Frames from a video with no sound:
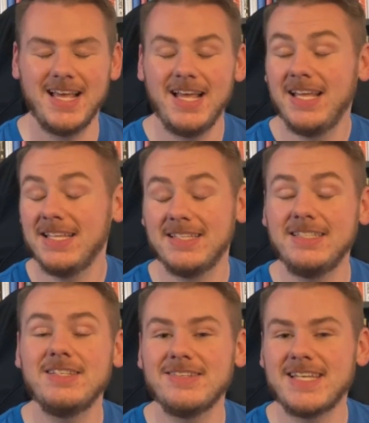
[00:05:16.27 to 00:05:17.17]
that took
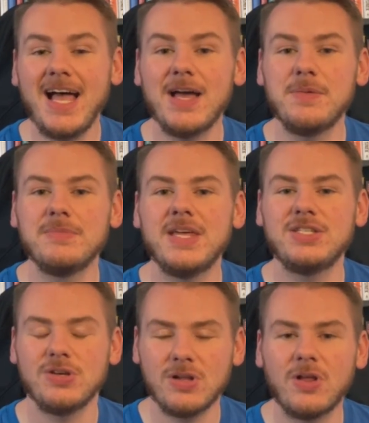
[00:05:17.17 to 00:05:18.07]
time. That took
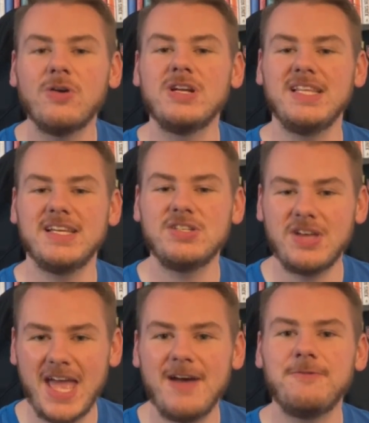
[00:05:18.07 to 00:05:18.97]
learning. That took
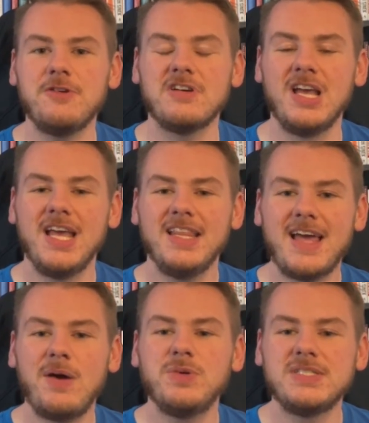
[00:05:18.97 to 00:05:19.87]
effort. That was
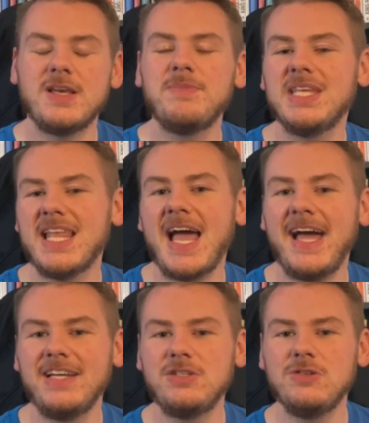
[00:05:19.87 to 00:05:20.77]
something that had
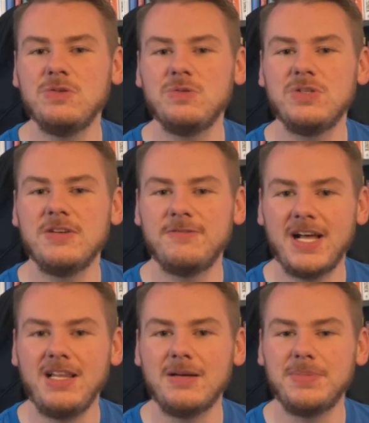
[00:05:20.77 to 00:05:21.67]
to
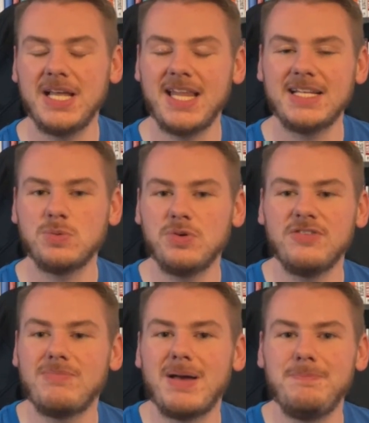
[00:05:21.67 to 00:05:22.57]
develop. And that's one of my
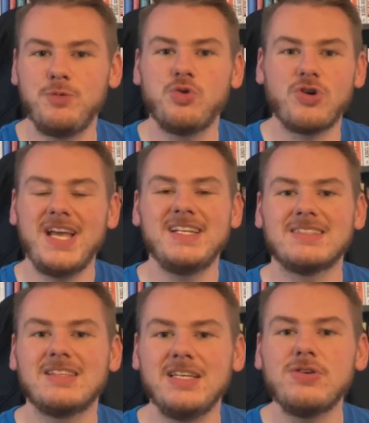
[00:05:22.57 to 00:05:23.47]
greatest
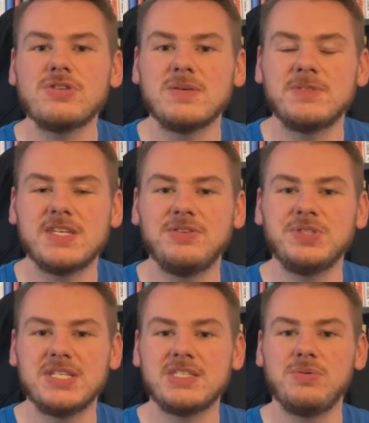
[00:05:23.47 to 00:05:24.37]
leadership skills is
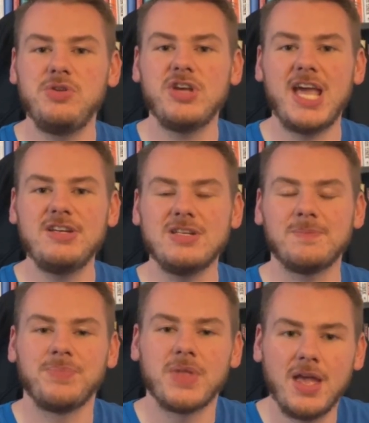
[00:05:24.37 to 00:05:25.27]
communication.
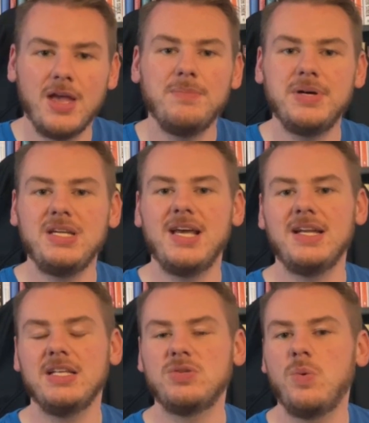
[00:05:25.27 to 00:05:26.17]
But yet it's
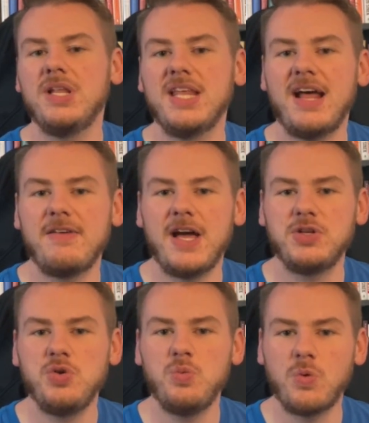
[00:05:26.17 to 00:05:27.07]
one that I've had to
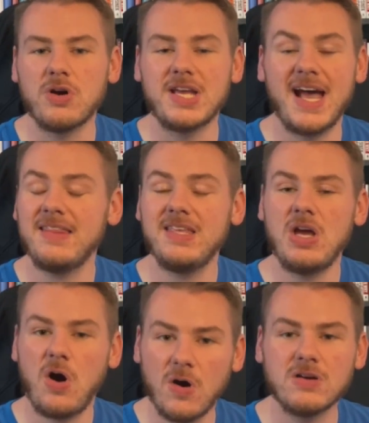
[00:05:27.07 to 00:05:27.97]
work at the
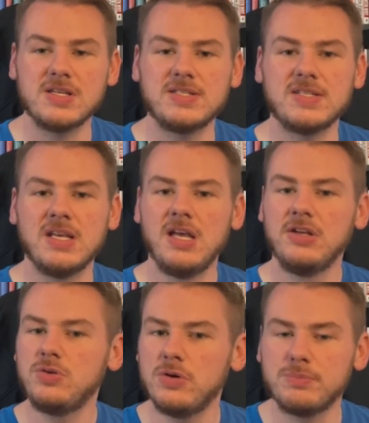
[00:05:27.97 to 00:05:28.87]
hardest to
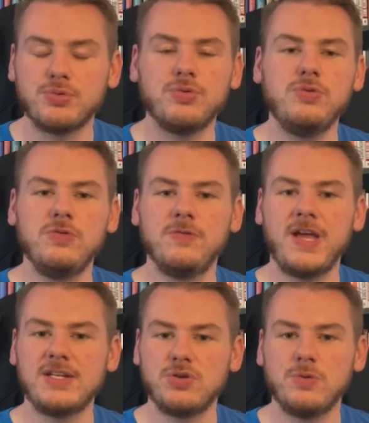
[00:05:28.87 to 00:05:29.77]
improve and to
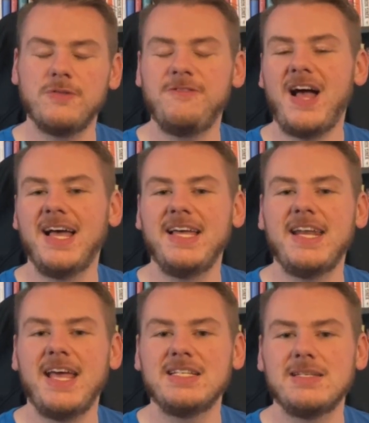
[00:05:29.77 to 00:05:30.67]
refine and
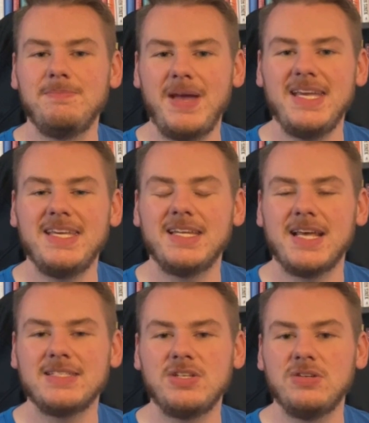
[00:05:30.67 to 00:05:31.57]
to make it as
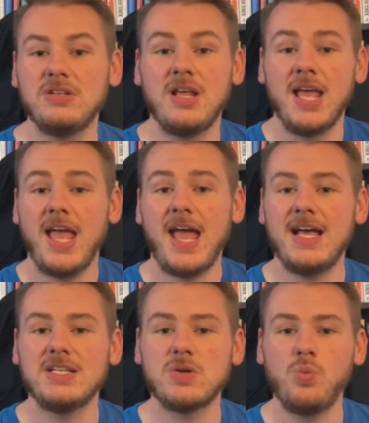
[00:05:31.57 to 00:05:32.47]
good as
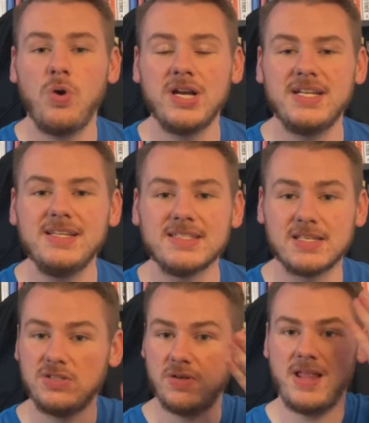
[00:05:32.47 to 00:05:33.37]
what it is so
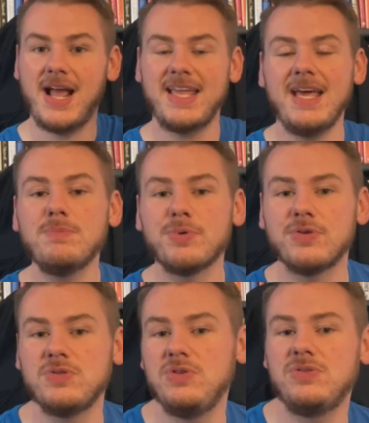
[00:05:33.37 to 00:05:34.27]
that I can produce
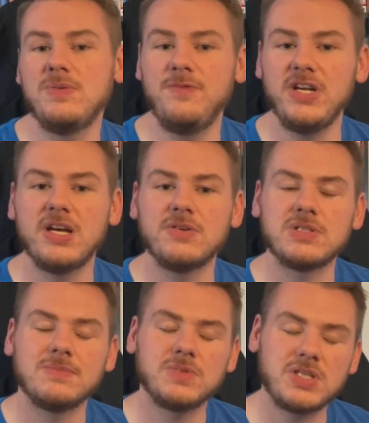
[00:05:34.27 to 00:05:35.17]
YouTube videos.
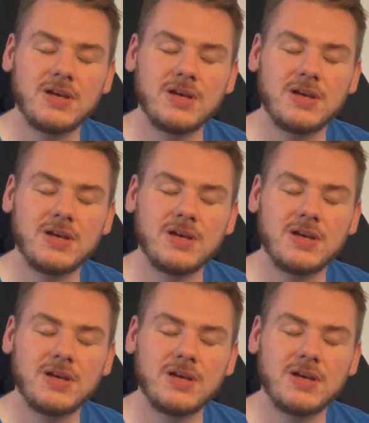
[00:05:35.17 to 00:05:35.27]
So